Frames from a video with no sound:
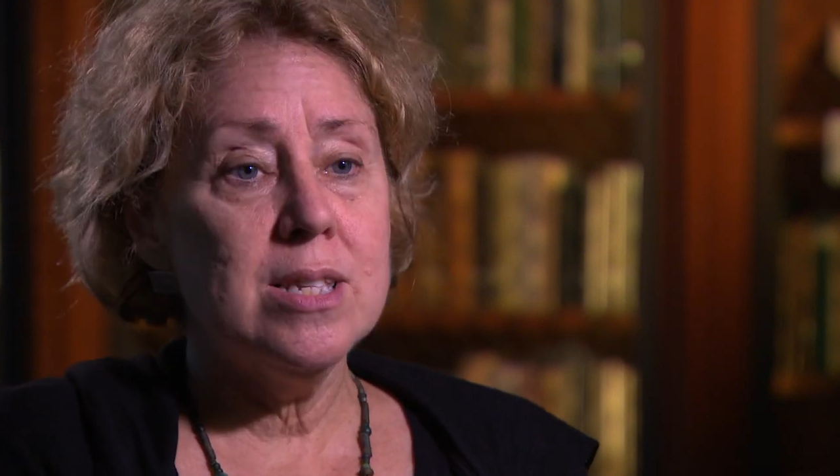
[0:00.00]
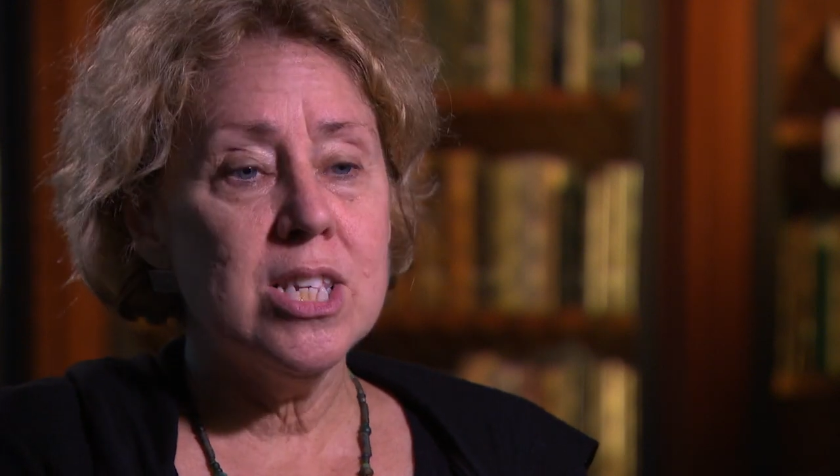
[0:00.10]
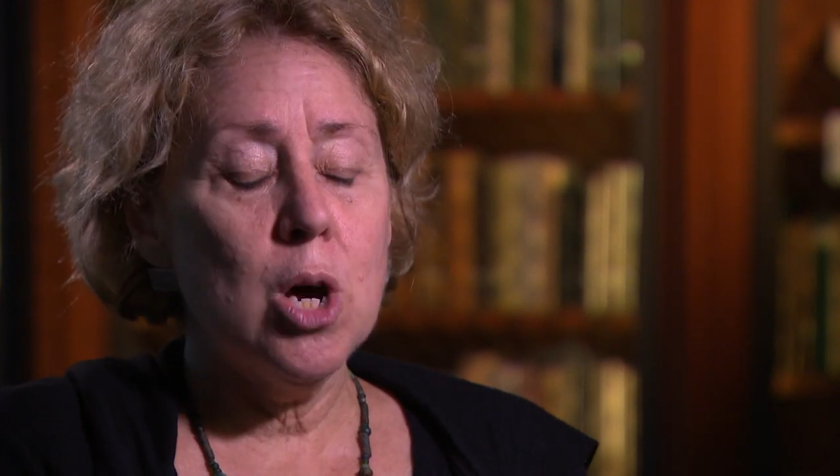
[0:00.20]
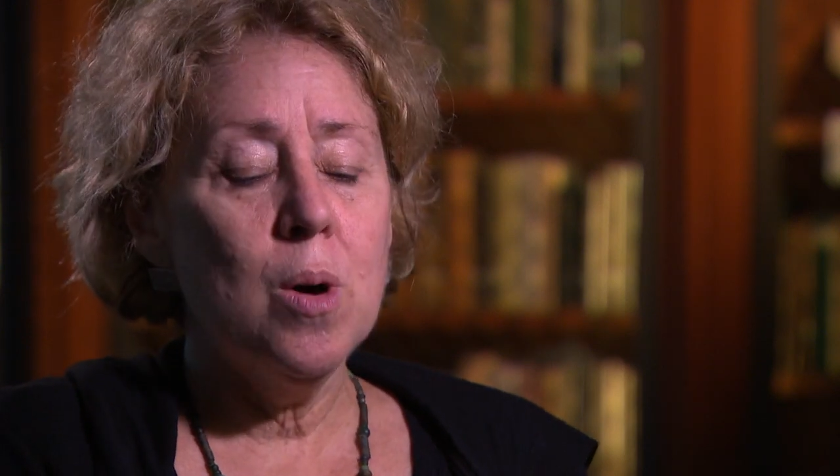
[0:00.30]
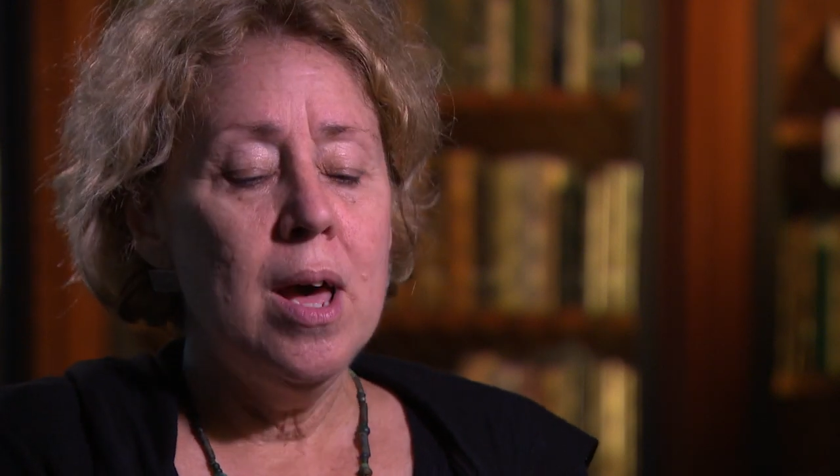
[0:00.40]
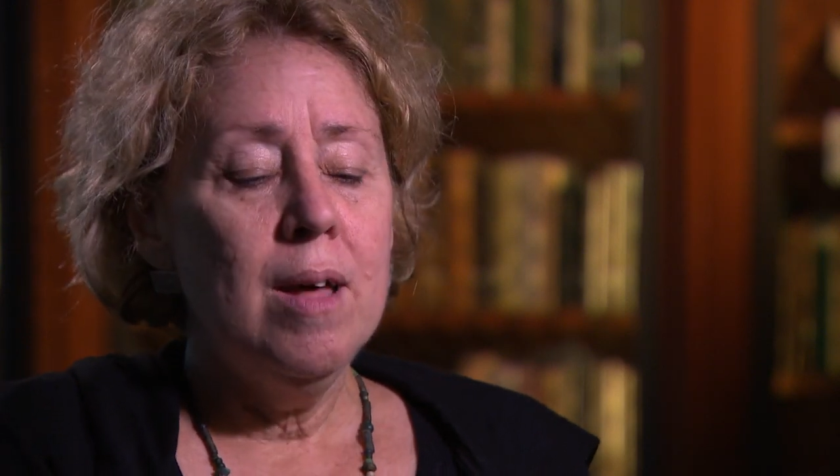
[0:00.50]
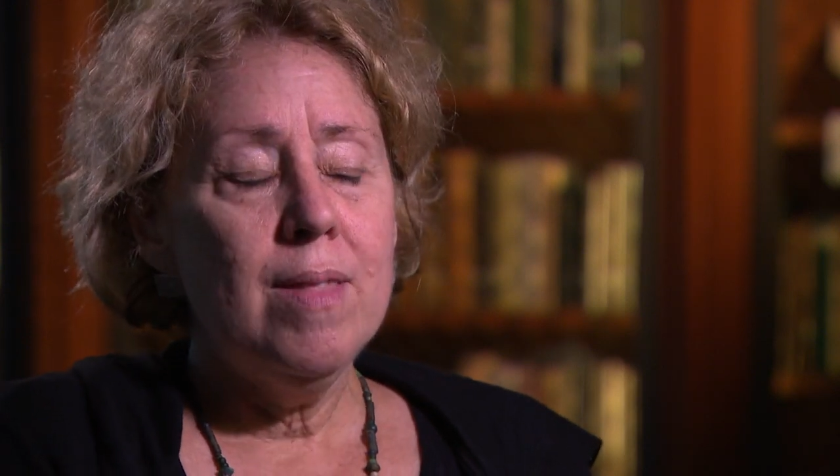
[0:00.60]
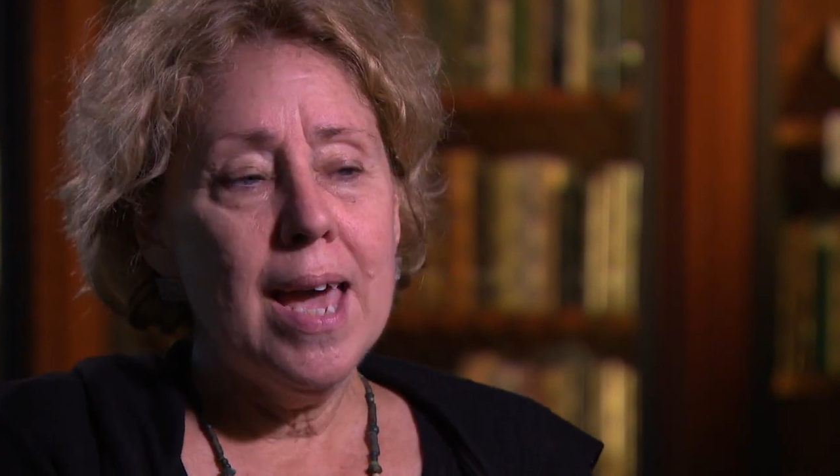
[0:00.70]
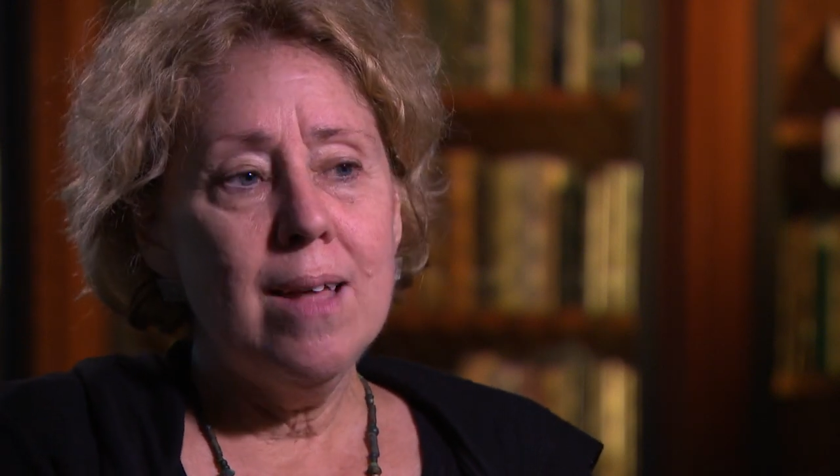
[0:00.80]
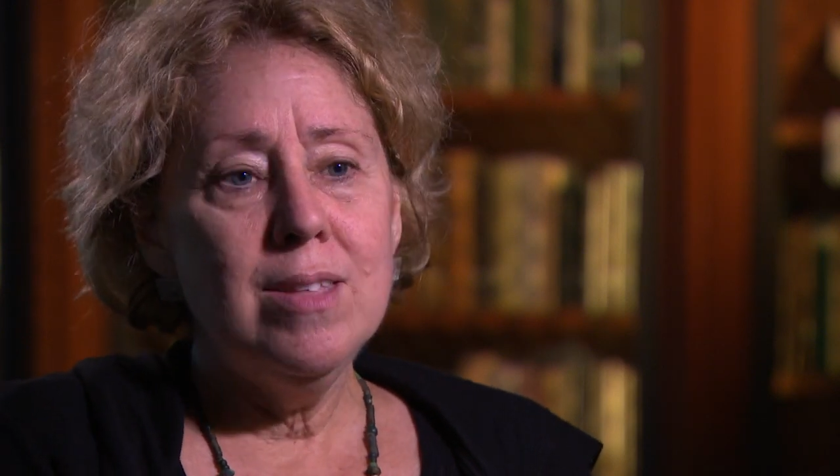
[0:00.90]
And so
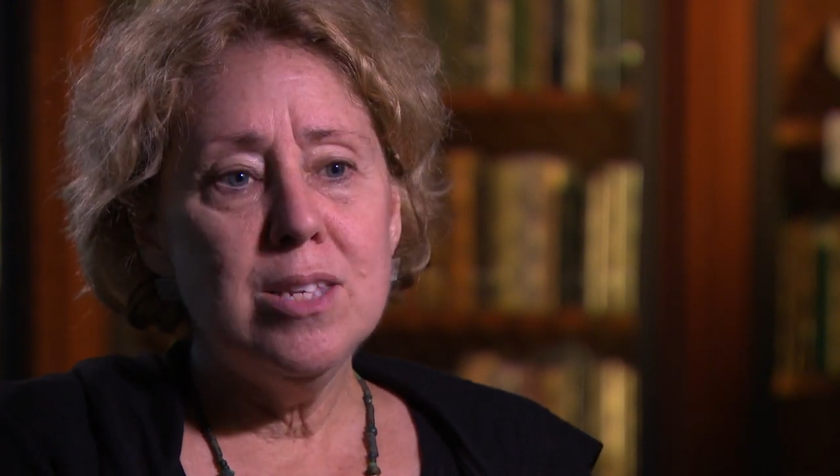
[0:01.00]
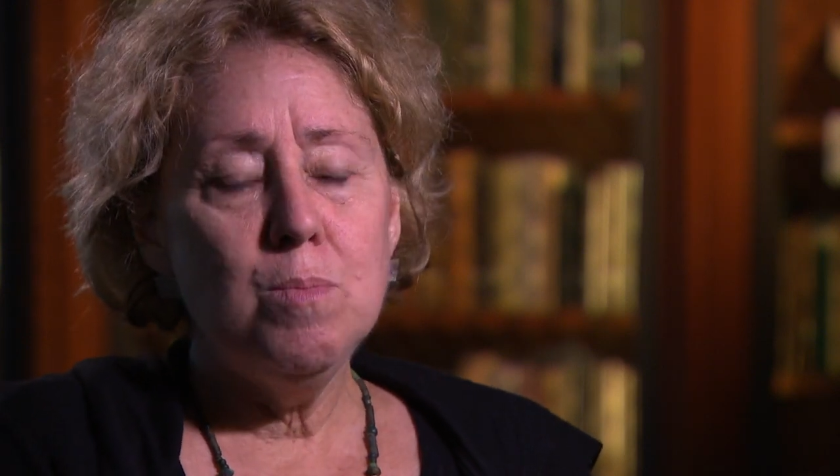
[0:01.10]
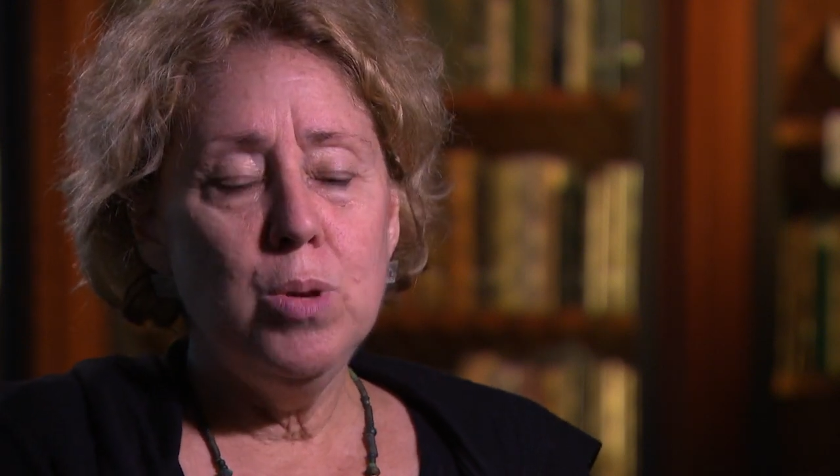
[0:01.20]
they had these